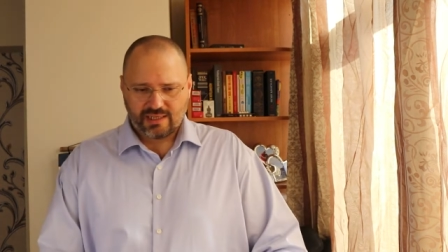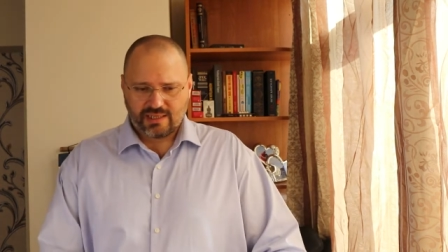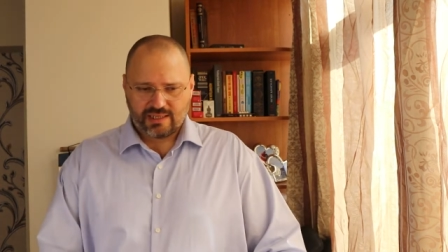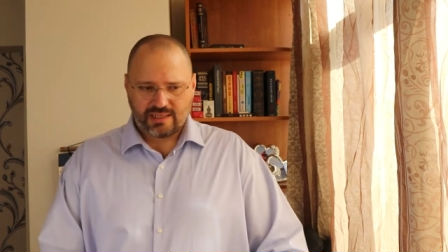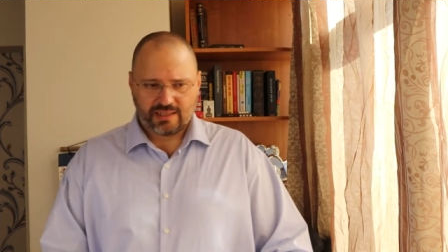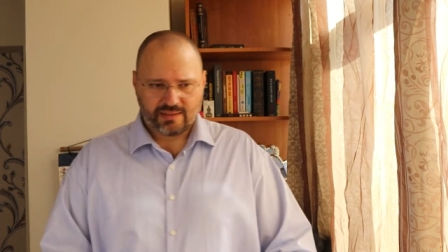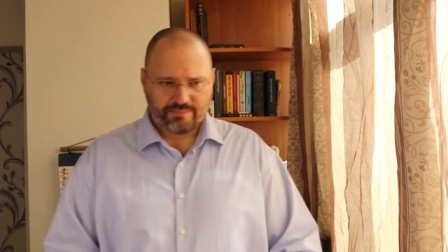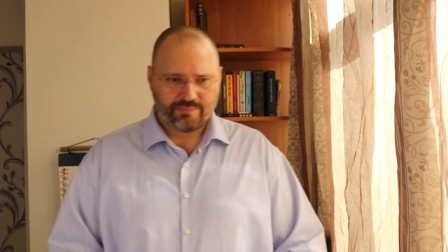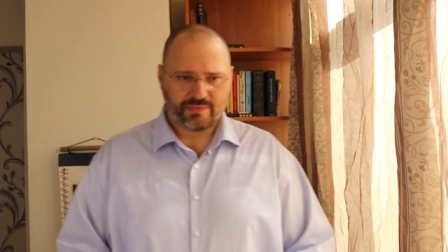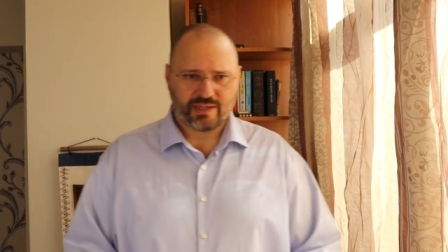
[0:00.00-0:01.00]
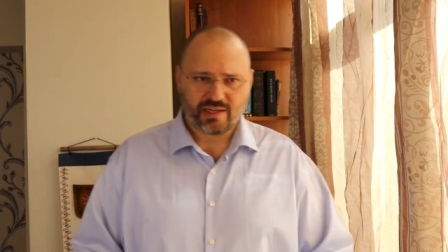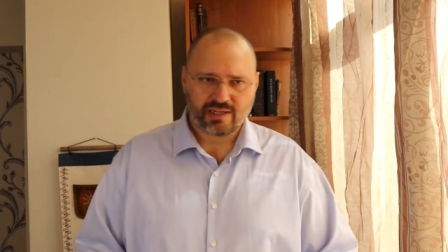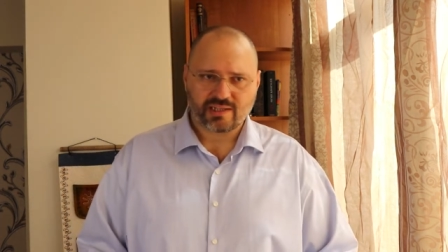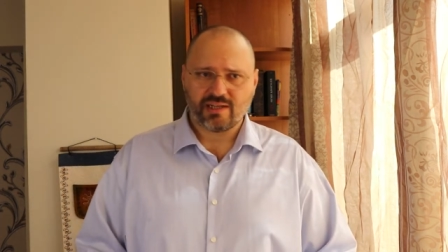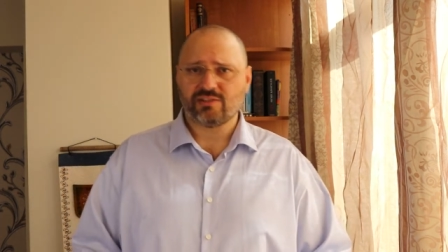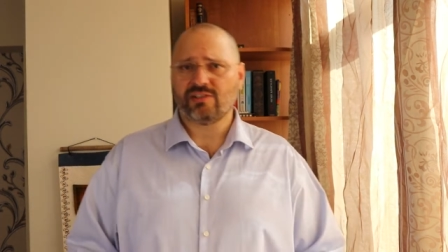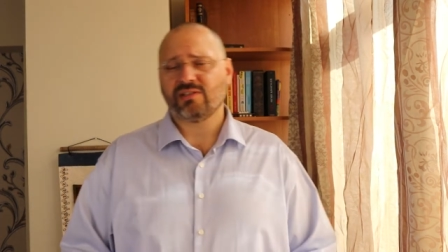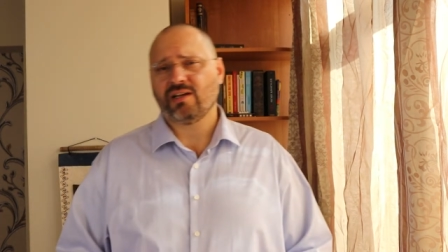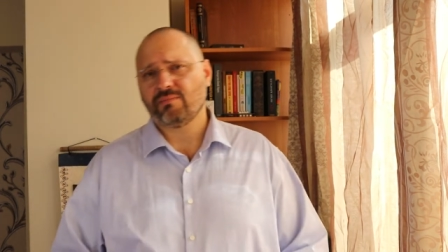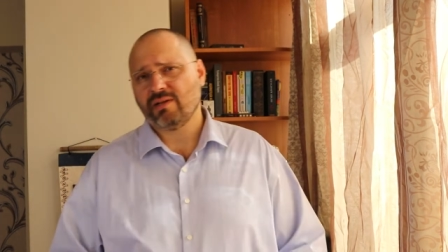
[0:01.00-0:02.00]
Uh, there are
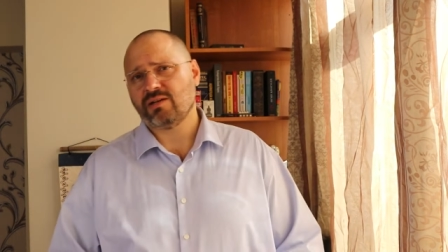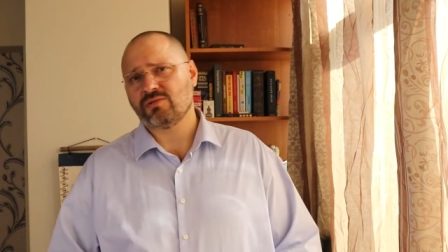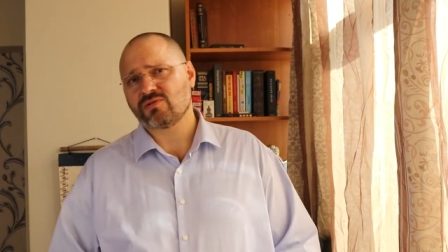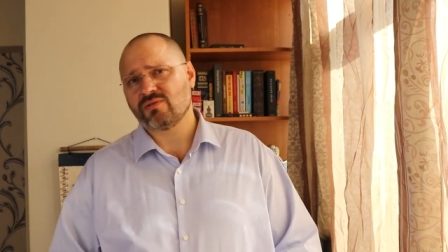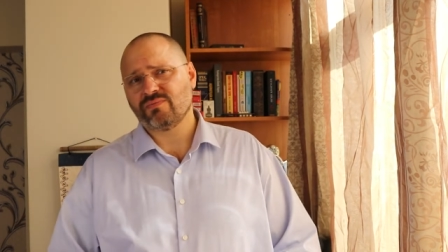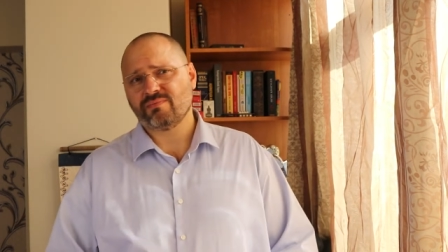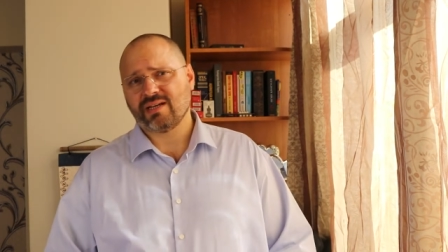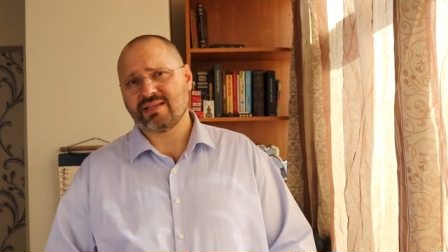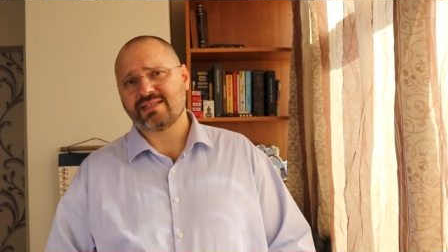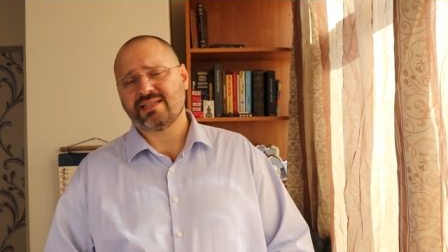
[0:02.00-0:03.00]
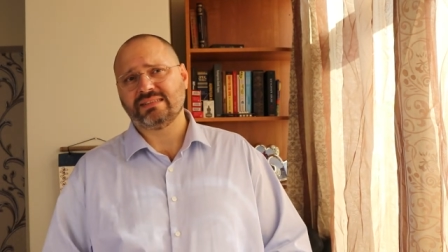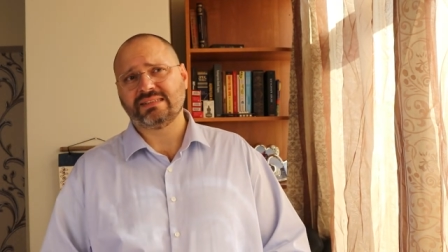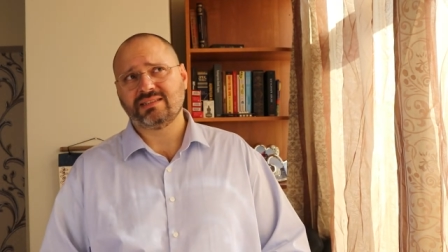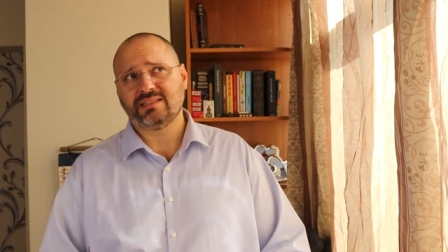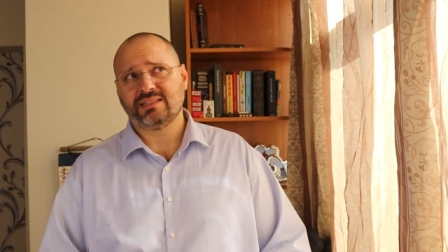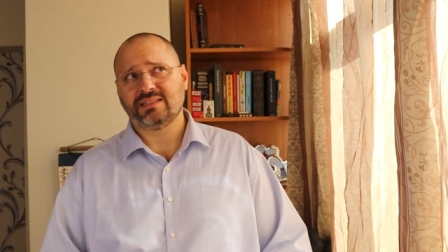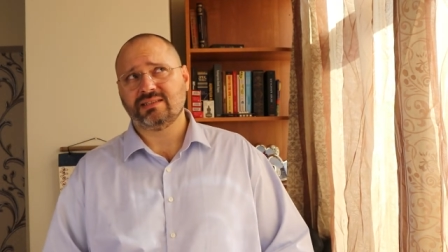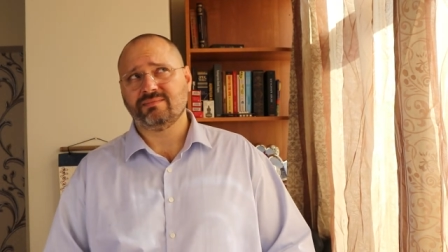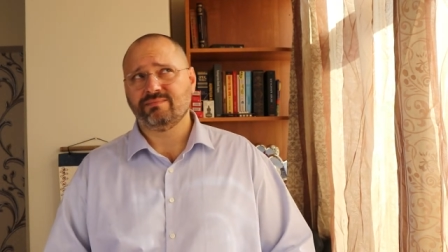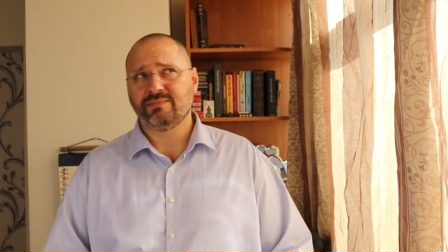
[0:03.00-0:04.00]
countries like Belarus, Pakistan,
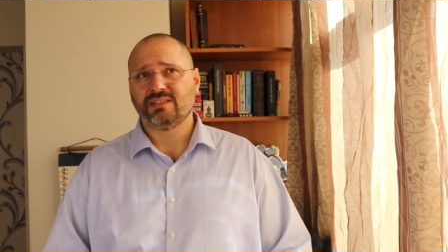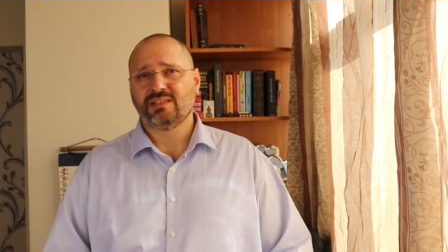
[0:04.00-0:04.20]
um,